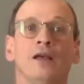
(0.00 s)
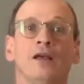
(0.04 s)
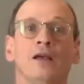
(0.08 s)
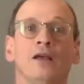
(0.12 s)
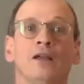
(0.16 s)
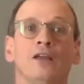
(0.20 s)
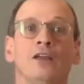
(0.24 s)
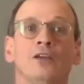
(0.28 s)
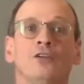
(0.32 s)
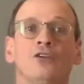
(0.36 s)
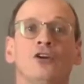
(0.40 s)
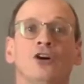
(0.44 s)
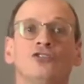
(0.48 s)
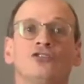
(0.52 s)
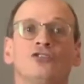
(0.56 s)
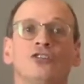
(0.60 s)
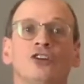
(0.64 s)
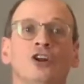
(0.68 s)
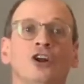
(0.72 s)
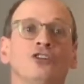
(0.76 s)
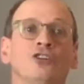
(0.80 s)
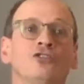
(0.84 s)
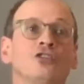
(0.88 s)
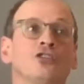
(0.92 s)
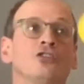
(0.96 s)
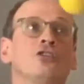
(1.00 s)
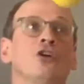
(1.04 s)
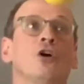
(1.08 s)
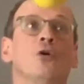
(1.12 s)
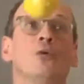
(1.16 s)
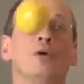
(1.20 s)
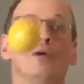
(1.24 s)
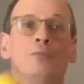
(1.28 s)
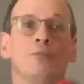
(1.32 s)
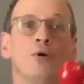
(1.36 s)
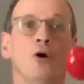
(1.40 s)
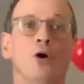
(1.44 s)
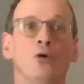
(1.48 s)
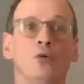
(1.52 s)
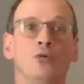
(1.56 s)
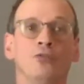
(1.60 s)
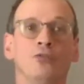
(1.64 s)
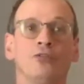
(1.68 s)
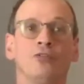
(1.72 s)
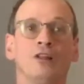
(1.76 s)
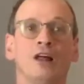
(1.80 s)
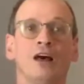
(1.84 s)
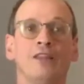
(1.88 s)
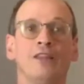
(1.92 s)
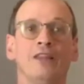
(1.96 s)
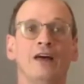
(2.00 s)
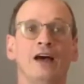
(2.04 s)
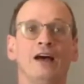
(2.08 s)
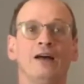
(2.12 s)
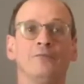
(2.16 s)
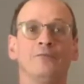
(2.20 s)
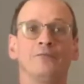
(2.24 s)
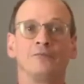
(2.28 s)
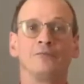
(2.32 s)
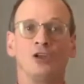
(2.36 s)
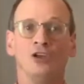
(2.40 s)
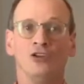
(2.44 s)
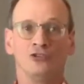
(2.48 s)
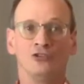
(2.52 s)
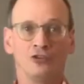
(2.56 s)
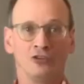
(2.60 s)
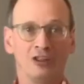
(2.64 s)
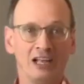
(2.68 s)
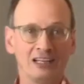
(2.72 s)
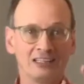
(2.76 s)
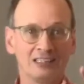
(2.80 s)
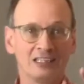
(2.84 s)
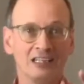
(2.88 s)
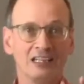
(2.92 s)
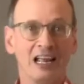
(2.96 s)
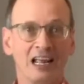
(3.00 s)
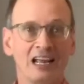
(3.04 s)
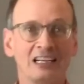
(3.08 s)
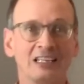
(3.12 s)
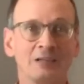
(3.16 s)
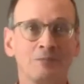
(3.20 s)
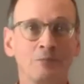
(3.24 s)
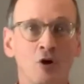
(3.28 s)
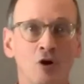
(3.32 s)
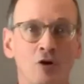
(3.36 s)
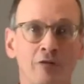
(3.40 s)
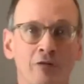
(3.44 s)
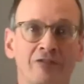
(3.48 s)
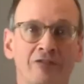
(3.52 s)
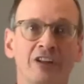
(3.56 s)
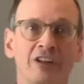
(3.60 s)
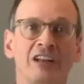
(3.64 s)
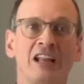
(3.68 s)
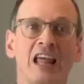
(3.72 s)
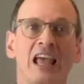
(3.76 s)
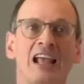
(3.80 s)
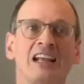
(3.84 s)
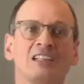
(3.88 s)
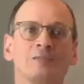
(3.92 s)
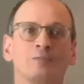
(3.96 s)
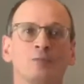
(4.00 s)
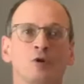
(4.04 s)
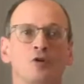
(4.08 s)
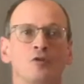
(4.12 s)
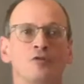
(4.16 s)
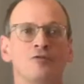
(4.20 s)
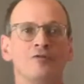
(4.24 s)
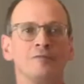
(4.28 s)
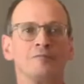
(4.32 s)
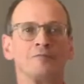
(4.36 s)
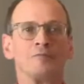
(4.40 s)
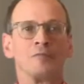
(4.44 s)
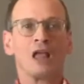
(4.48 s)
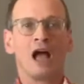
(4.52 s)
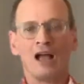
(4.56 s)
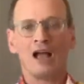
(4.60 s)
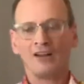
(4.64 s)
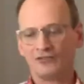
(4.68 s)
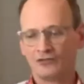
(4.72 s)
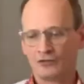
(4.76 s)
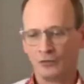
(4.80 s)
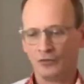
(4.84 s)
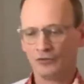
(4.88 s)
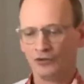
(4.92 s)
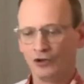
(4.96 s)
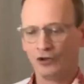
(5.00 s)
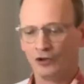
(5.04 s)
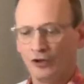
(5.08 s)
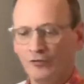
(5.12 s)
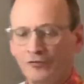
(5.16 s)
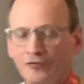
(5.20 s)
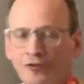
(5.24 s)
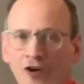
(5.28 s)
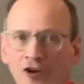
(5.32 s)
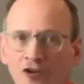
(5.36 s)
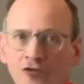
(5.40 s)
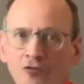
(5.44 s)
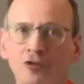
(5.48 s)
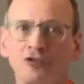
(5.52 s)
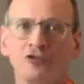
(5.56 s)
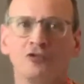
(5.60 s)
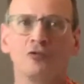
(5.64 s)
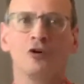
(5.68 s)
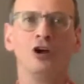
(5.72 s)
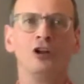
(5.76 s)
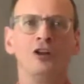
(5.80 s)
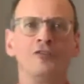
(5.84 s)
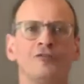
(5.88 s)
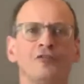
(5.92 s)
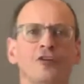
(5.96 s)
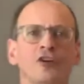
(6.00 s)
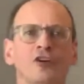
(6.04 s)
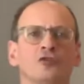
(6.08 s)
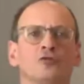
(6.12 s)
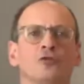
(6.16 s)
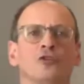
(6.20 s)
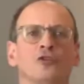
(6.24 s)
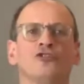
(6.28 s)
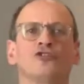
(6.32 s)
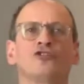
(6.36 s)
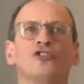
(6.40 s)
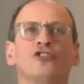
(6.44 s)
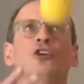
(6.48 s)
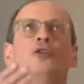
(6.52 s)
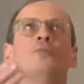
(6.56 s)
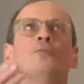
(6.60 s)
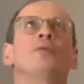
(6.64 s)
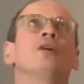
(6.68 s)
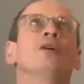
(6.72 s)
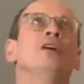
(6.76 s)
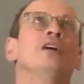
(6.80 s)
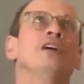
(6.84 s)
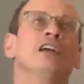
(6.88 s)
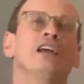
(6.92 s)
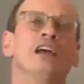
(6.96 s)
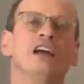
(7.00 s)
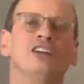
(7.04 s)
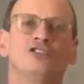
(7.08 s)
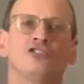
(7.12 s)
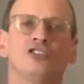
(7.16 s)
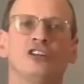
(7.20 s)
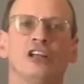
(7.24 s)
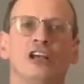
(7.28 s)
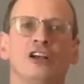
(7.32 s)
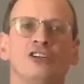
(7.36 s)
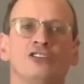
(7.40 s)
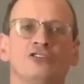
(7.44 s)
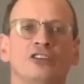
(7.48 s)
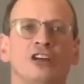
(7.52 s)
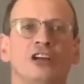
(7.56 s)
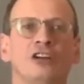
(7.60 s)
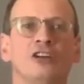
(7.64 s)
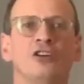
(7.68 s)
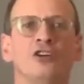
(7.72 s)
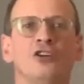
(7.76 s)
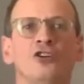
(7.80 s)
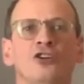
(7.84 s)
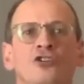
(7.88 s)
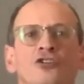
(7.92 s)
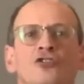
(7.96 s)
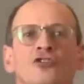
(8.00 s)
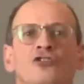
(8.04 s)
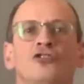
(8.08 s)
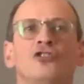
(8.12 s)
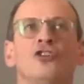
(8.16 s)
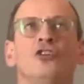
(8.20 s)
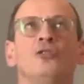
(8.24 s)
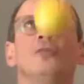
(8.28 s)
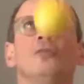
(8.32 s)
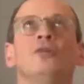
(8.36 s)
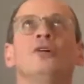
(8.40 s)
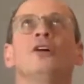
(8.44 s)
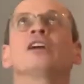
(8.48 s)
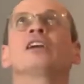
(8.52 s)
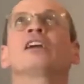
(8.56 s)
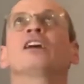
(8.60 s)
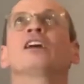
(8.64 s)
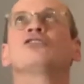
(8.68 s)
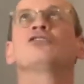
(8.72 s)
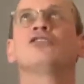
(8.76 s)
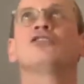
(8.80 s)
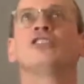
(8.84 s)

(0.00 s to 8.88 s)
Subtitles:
You've got to learn to throw with both, like that. So that's the next move. The next move, after we've done the first one, so we've got the first one, scoop, catch on the outside, scoop, and catch on the